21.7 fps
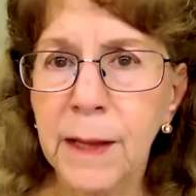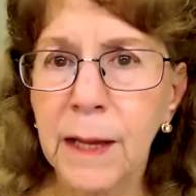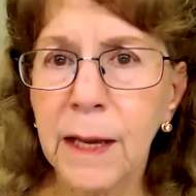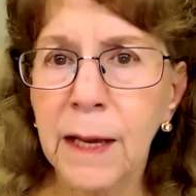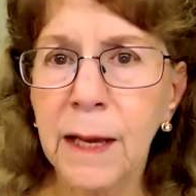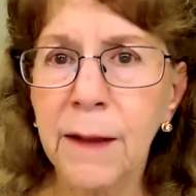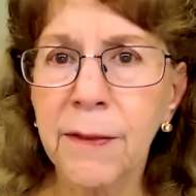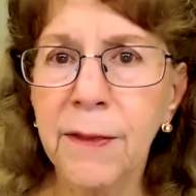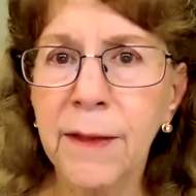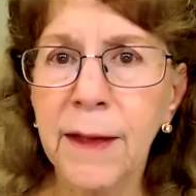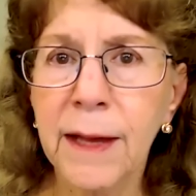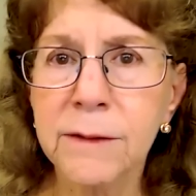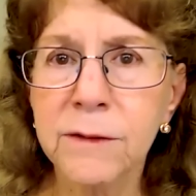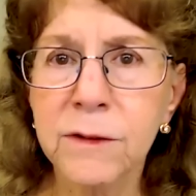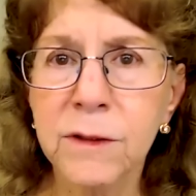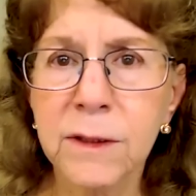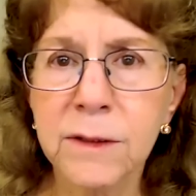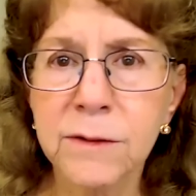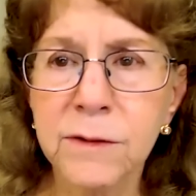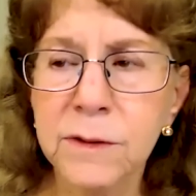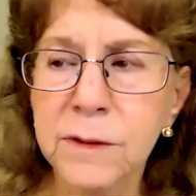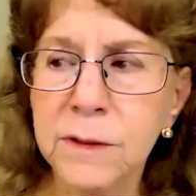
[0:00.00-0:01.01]
and that
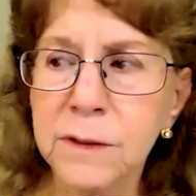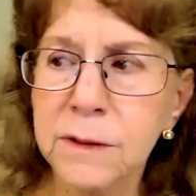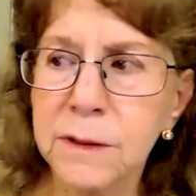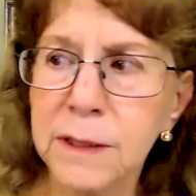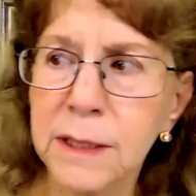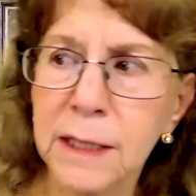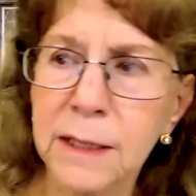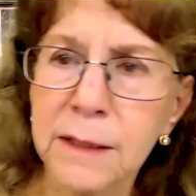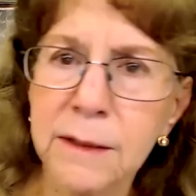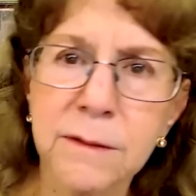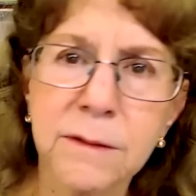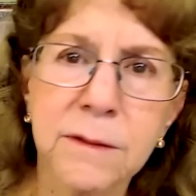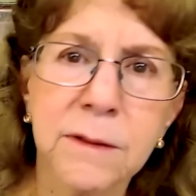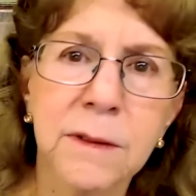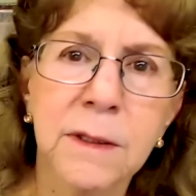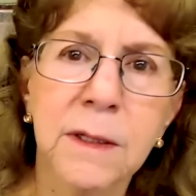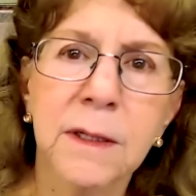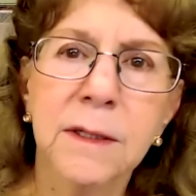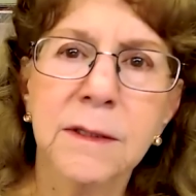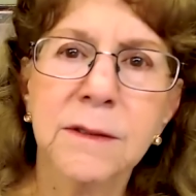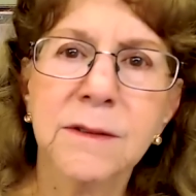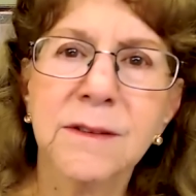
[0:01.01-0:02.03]
doesn't get
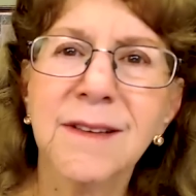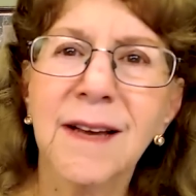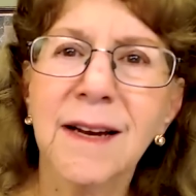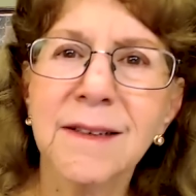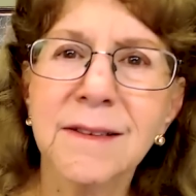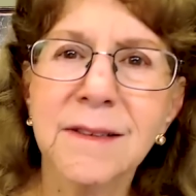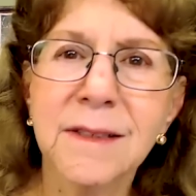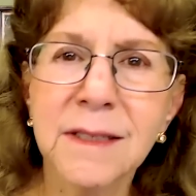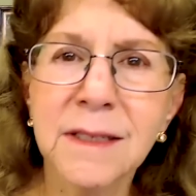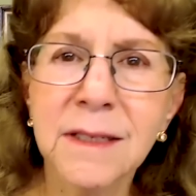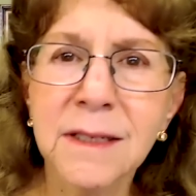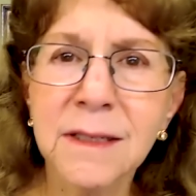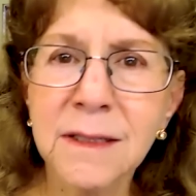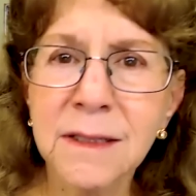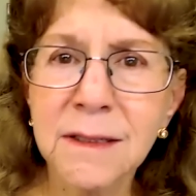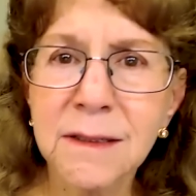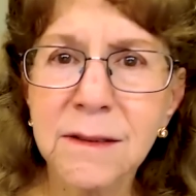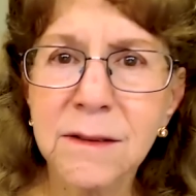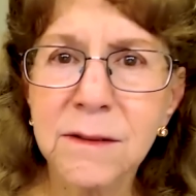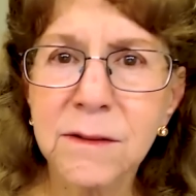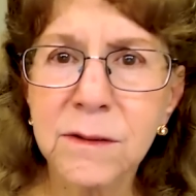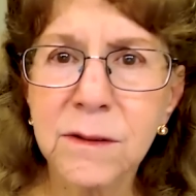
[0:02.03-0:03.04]
sucked
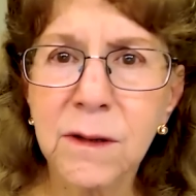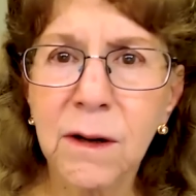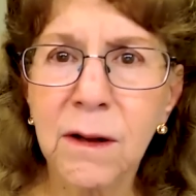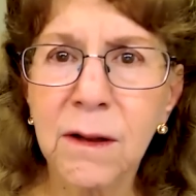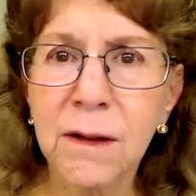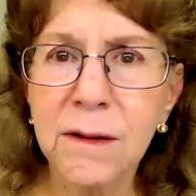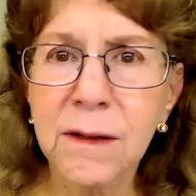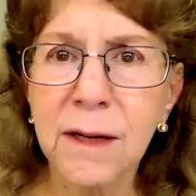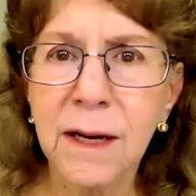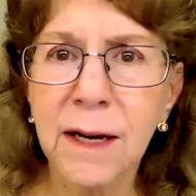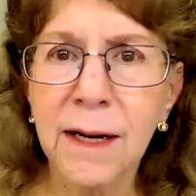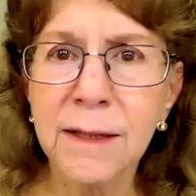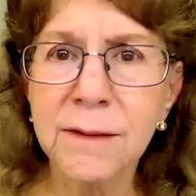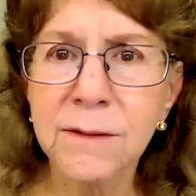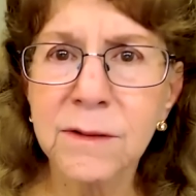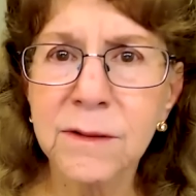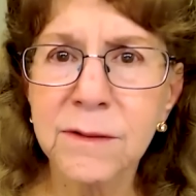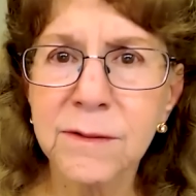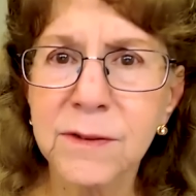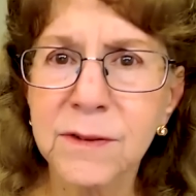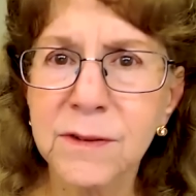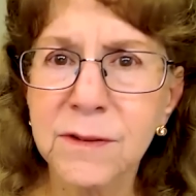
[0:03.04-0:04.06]
in to all kinds
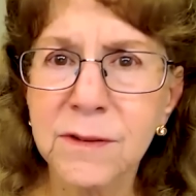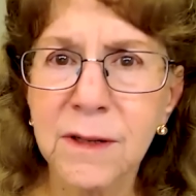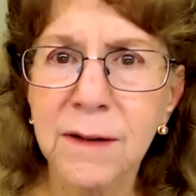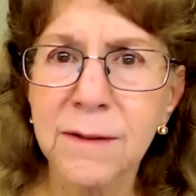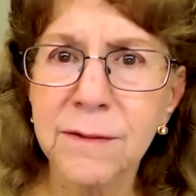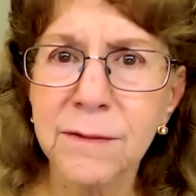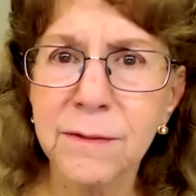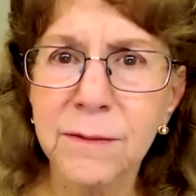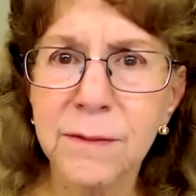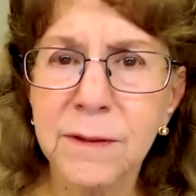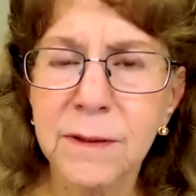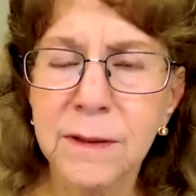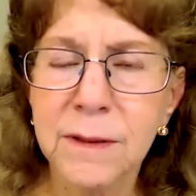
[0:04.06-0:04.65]
of stuff.